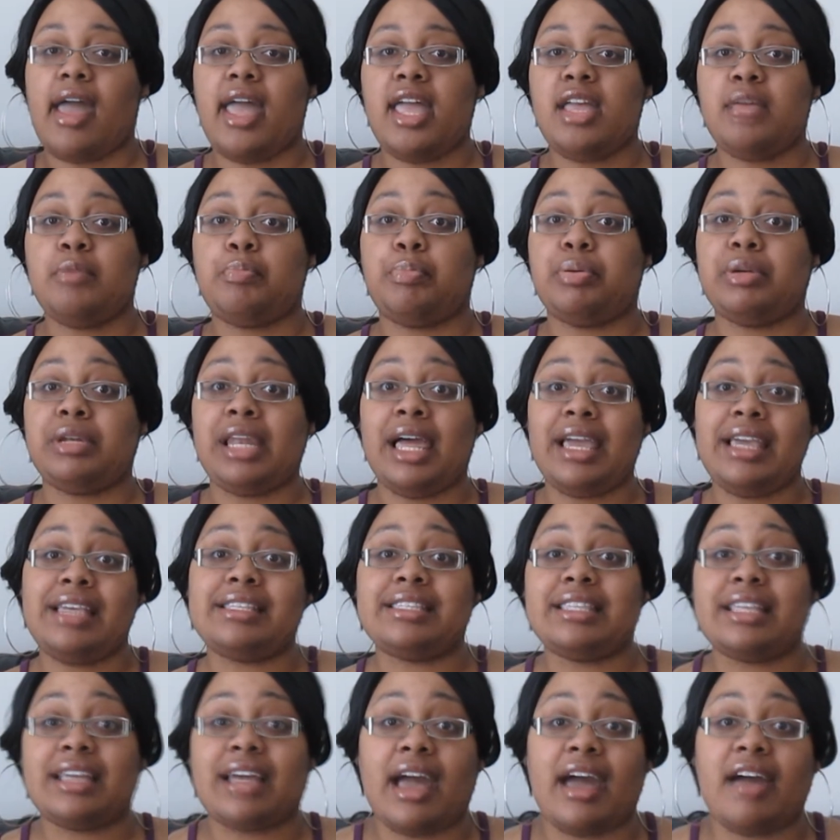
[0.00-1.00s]
and
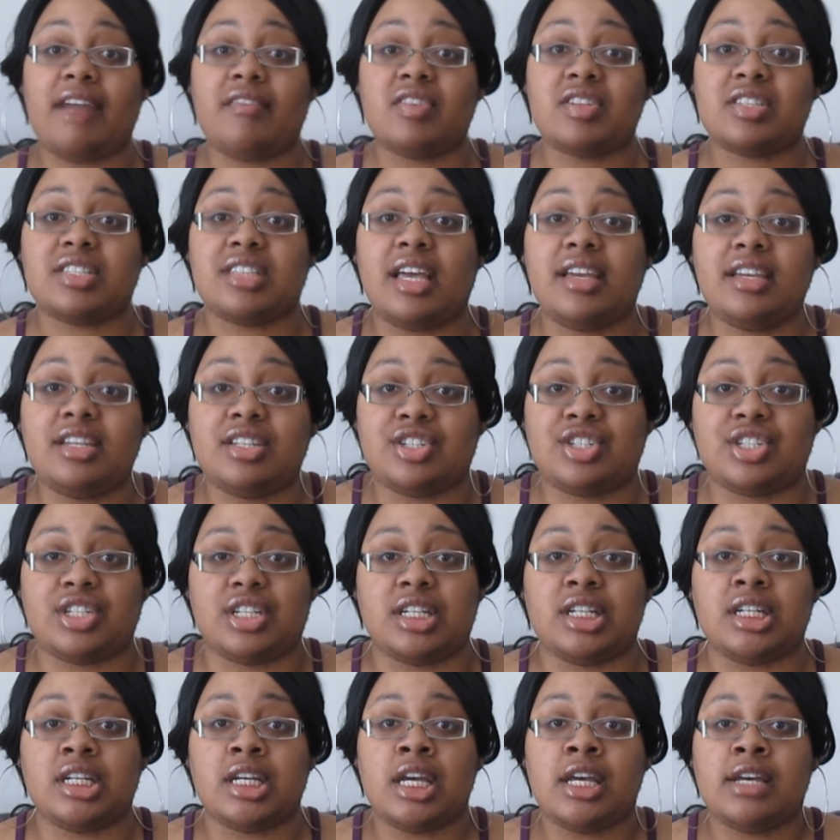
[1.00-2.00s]
plays the
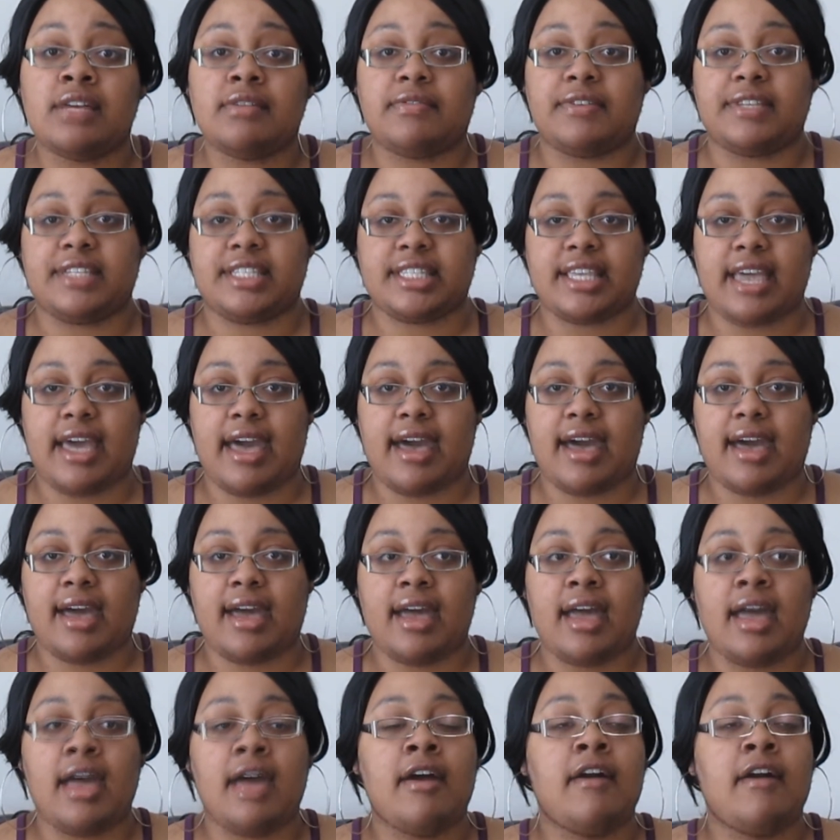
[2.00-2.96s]
conversation for Sky.